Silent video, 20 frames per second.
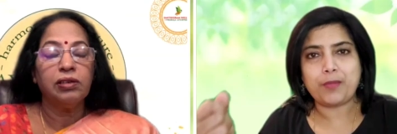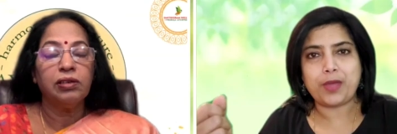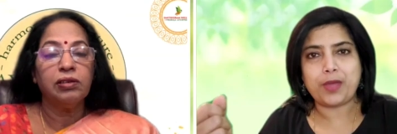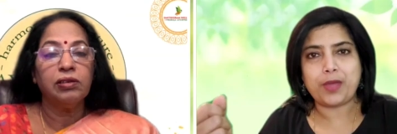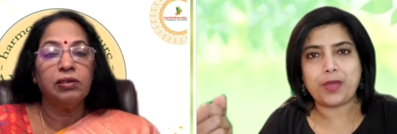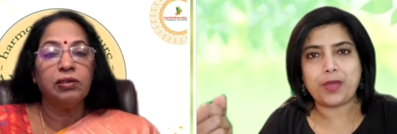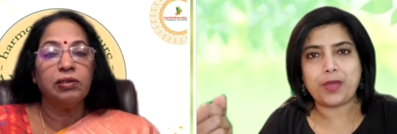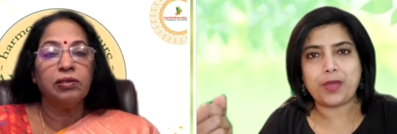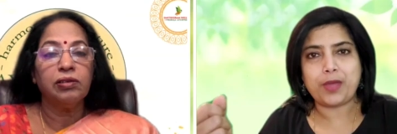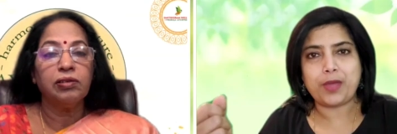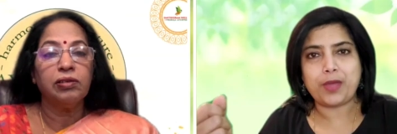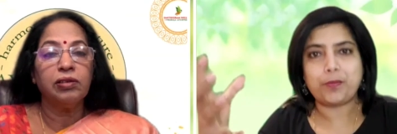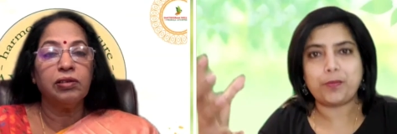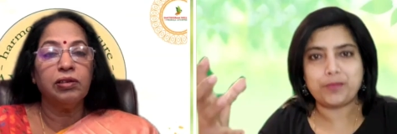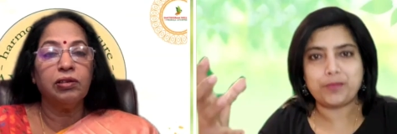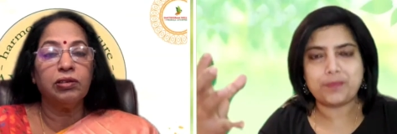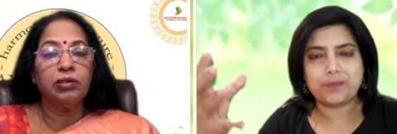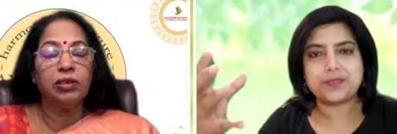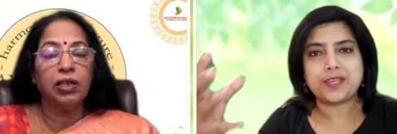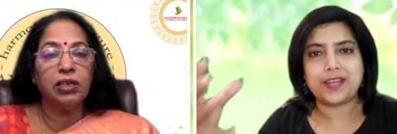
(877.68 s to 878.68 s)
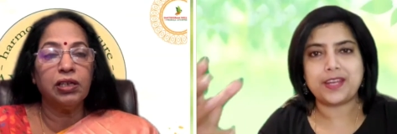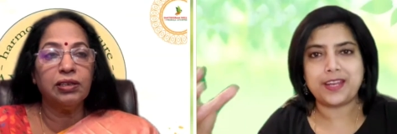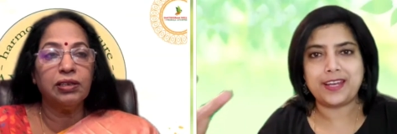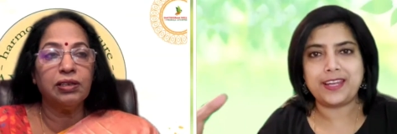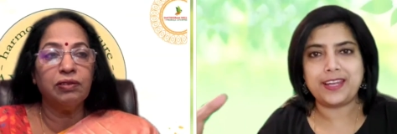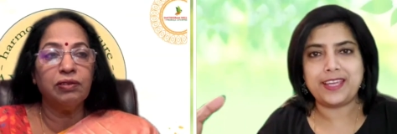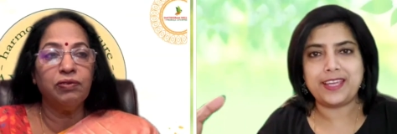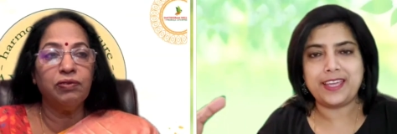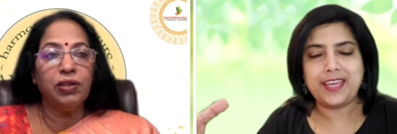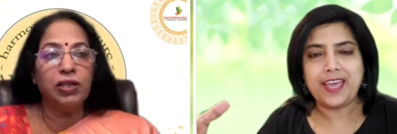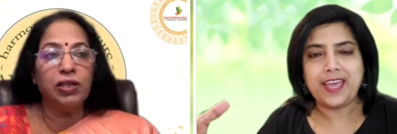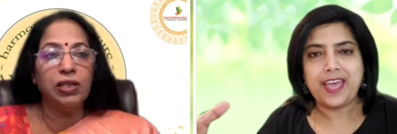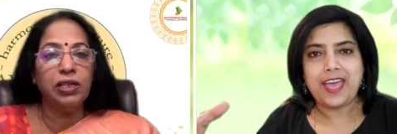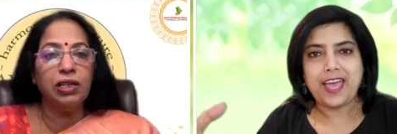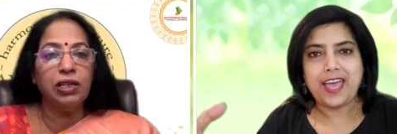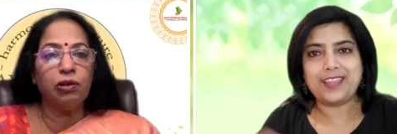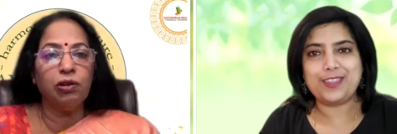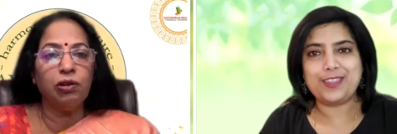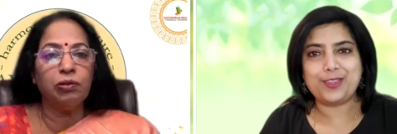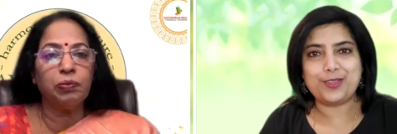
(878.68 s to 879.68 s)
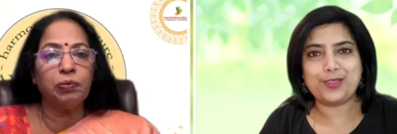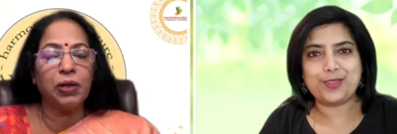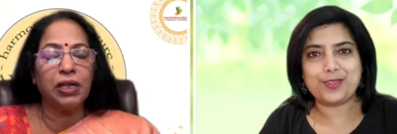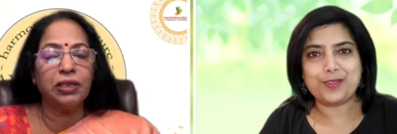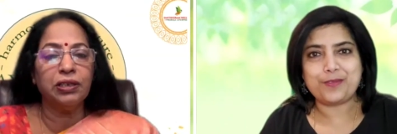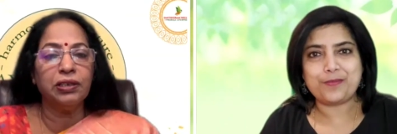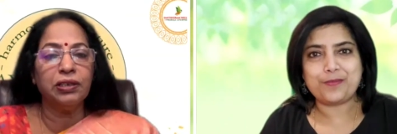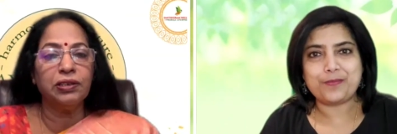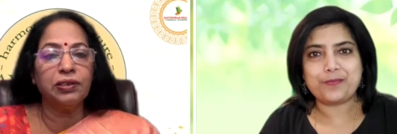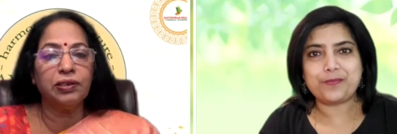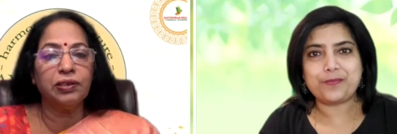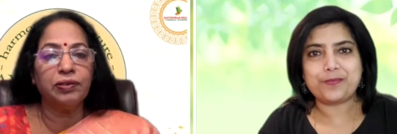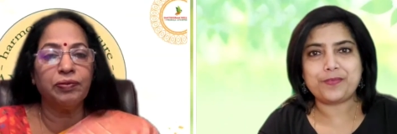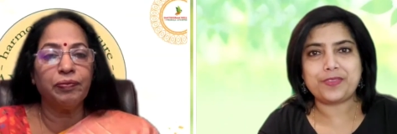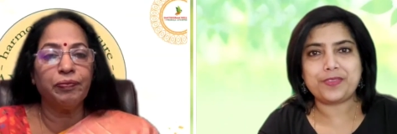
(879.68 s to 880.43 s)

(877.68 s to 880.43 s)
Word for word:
Speaker 1: and, you know, drop no, them that suddenly. That is a very wrong practice